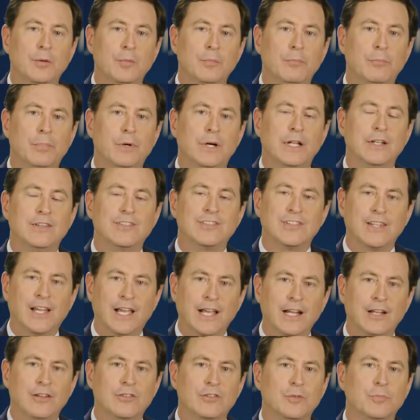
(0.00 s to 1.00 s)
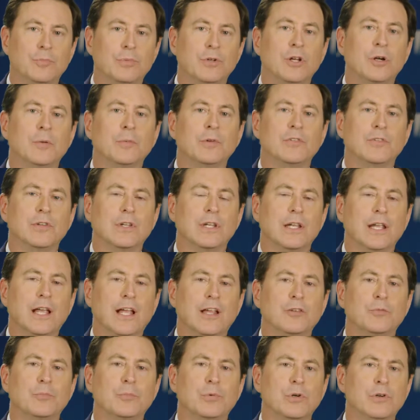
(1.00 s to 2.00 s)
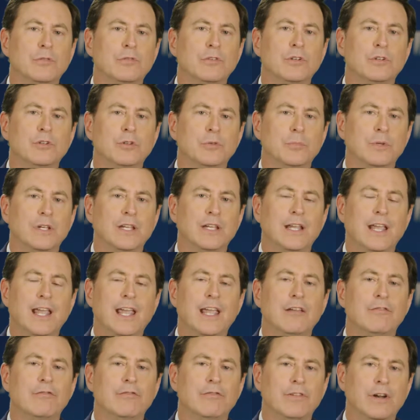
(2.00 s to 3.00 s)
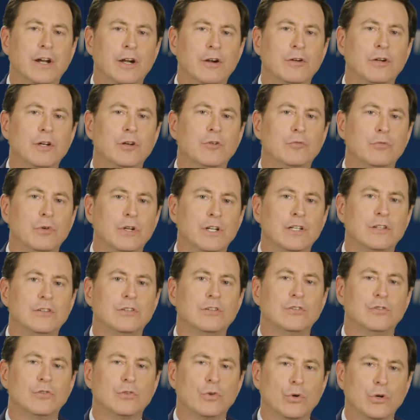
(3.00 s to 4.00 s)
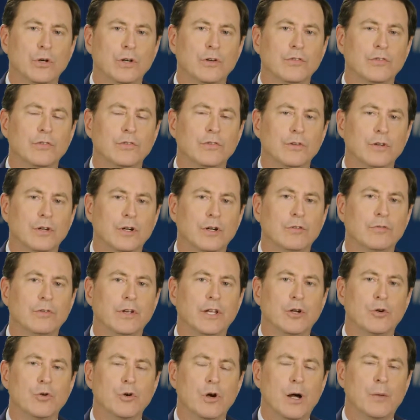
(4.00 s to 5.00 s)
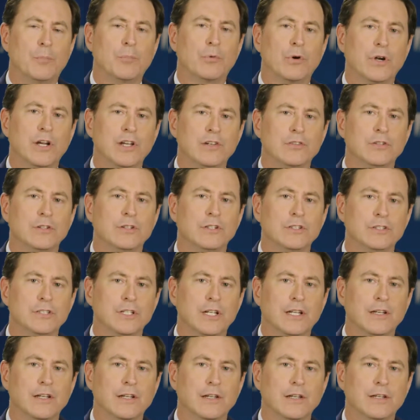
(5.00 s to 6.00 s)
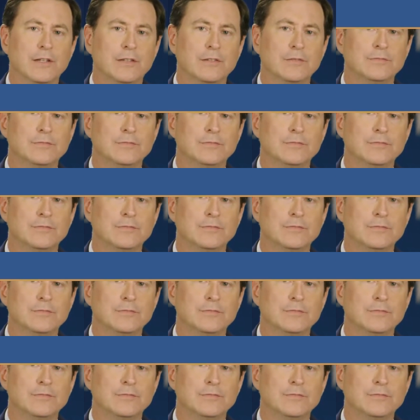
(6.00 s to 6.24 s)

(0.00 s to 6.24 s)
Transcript: but science diplomacy has proven to be a very rich source of a cooperation agenda.